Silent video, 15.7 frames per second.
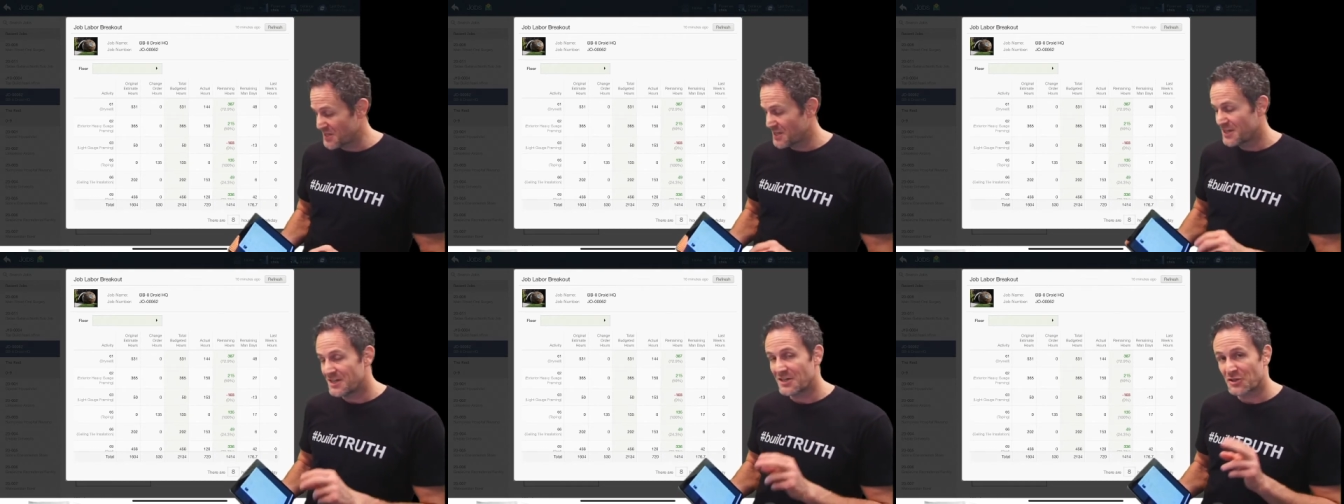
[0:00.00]

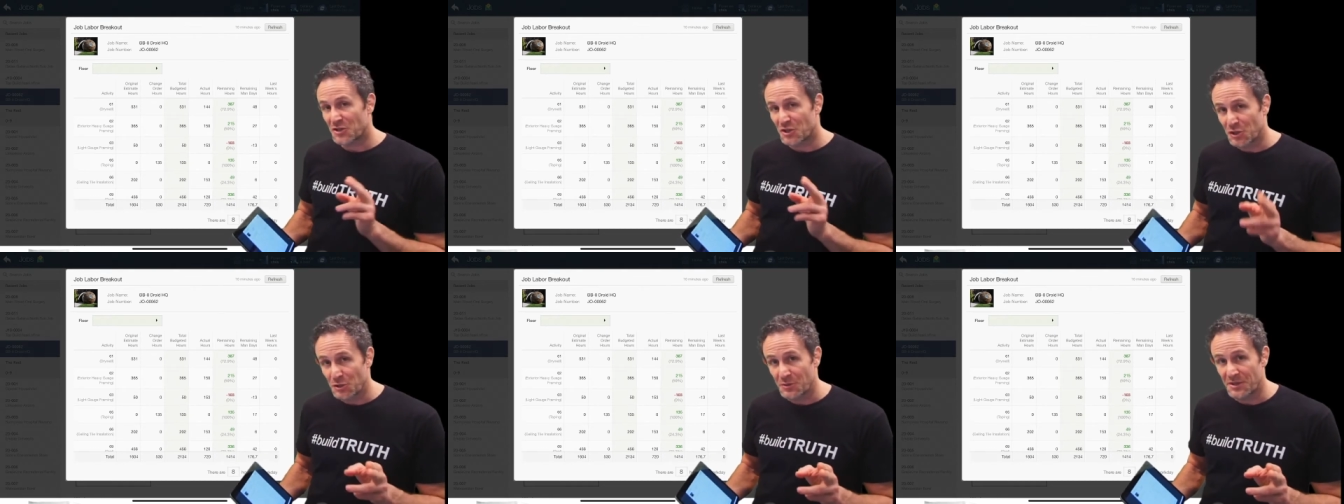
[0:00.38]

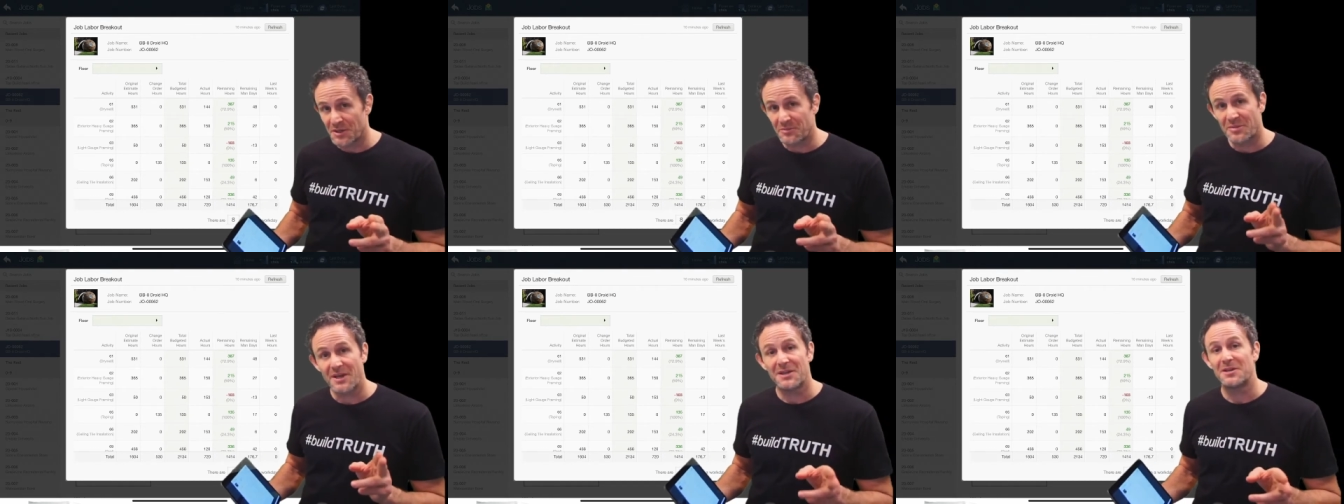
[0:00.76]
including
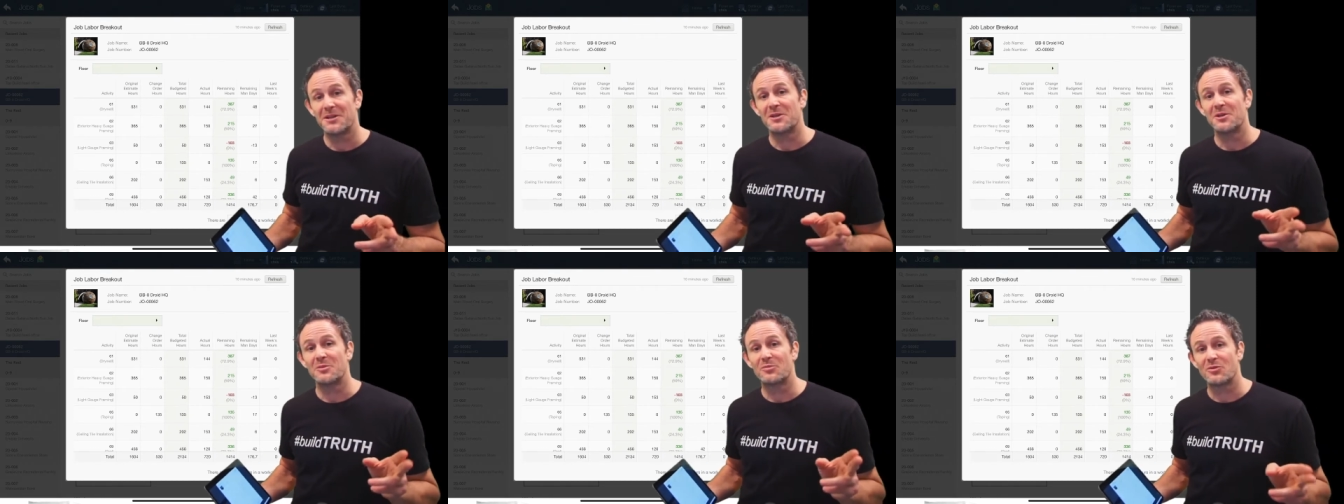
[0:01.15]
pending
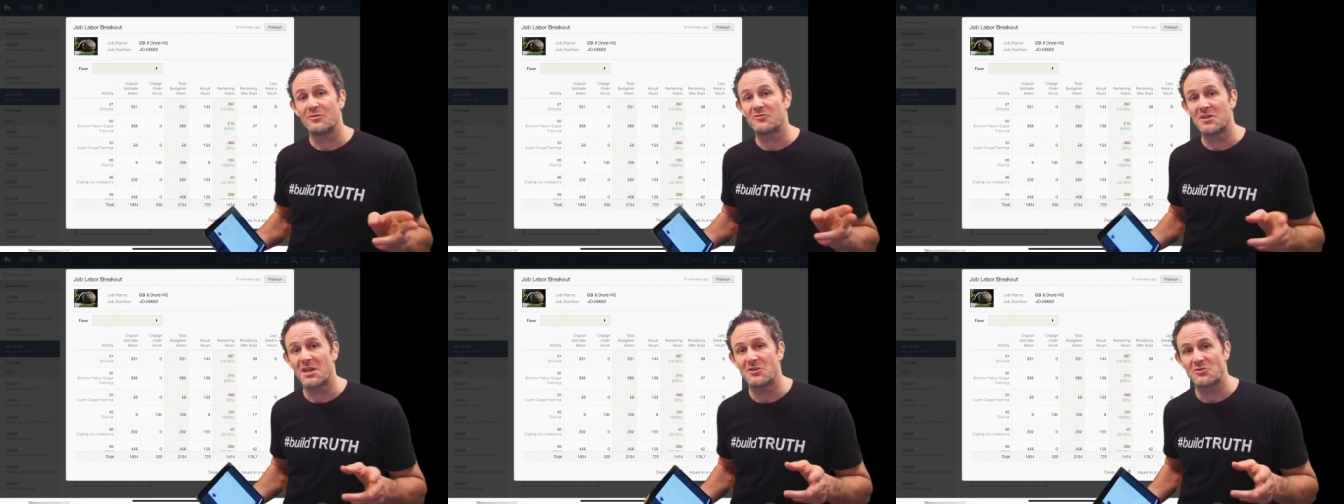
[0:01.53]
and approved
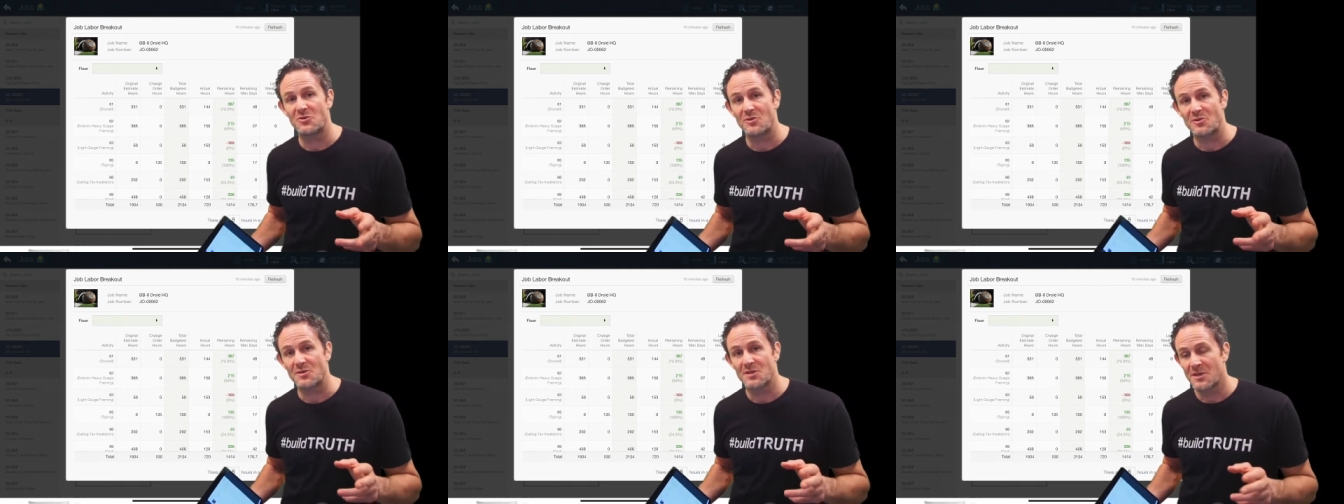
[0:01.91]
change
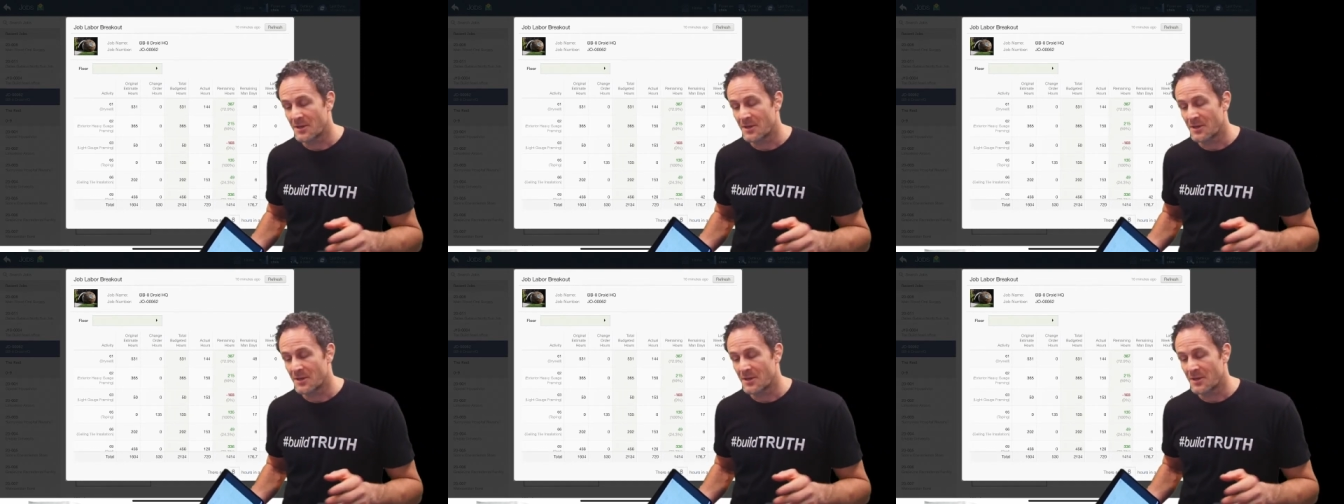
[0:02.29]
orders.